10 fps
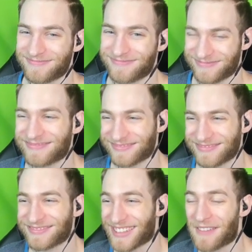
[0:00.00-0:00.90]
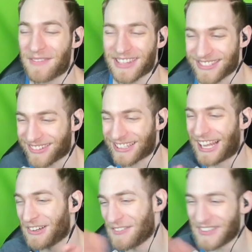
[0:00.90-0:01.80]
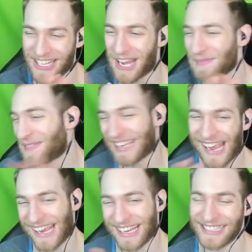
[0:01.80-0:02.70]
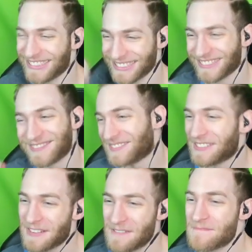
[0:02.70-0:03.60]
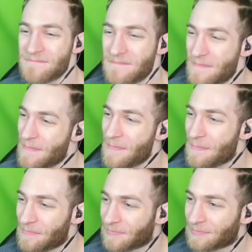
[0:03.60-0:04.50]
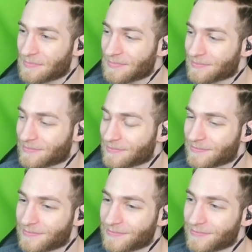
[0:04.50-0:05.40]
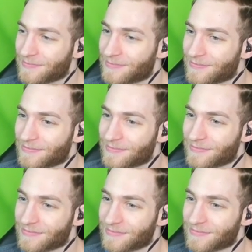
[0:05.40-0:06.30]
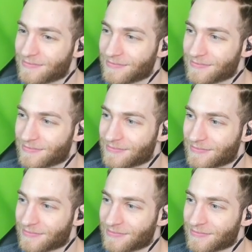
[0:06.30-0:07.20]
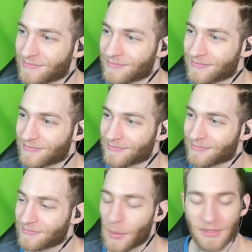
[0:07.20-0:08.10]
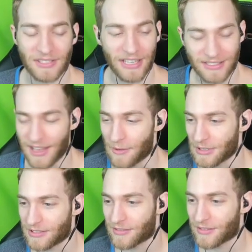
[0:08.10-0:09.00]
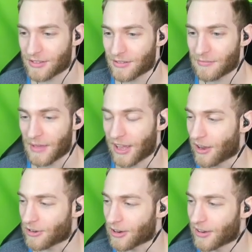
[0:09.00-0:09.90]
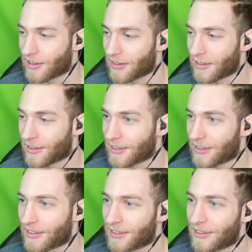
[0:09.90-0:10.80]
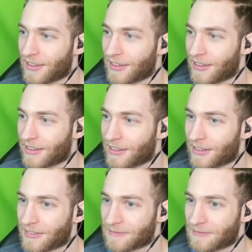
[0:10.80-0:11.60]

Yep, I don't know. I'm about to start the Halo campaign. Yes. Yes. Who told you you could do that? Uh, the man in the car, he just kept Noble Six, that was Are you six? Character. You're six, right?